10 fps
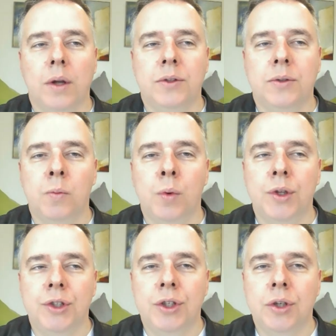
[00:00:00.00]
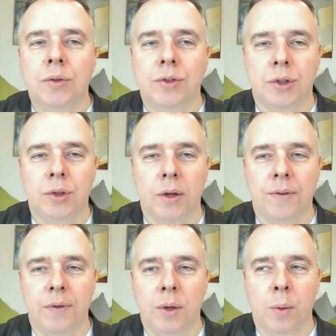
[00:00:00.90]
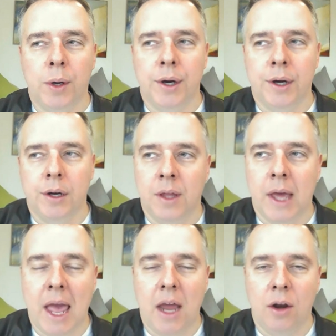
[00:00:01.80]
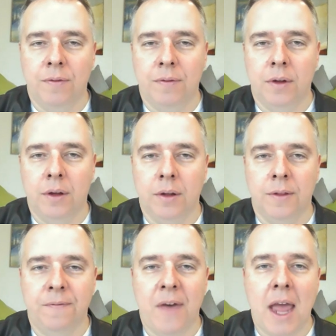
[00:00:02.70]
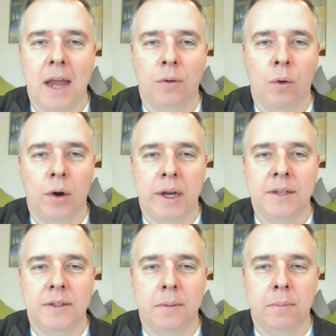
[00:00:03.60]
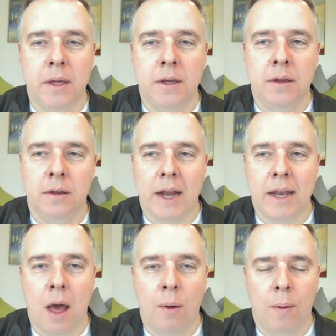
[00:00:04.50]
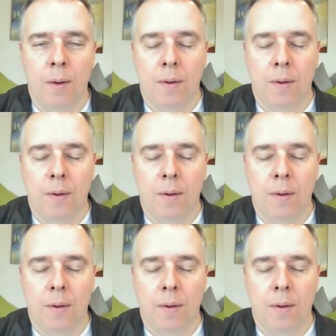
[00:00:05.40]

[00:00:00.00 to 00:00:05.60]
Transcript: What would you do if you were the head of uh, the Fed or E C B right now?